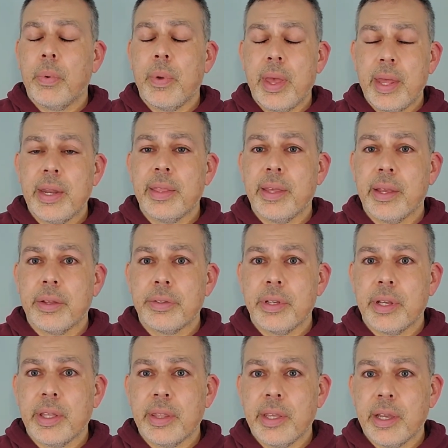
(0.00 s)
anything else you
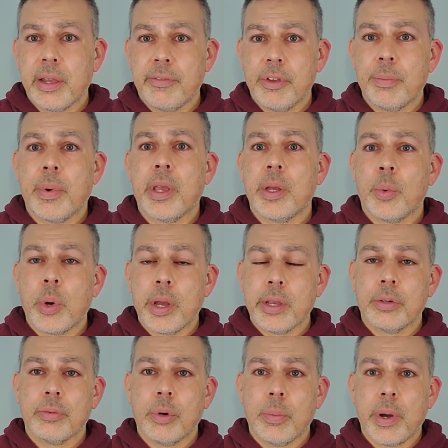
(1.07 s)
can think of you might want
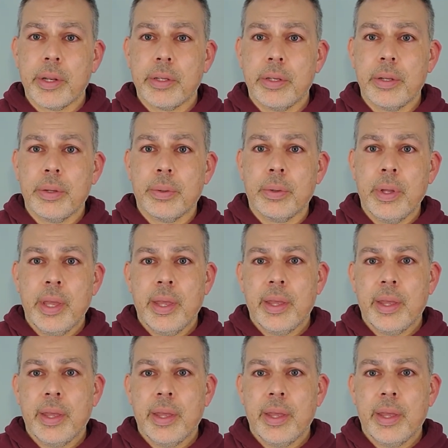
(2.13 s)
your robot to do.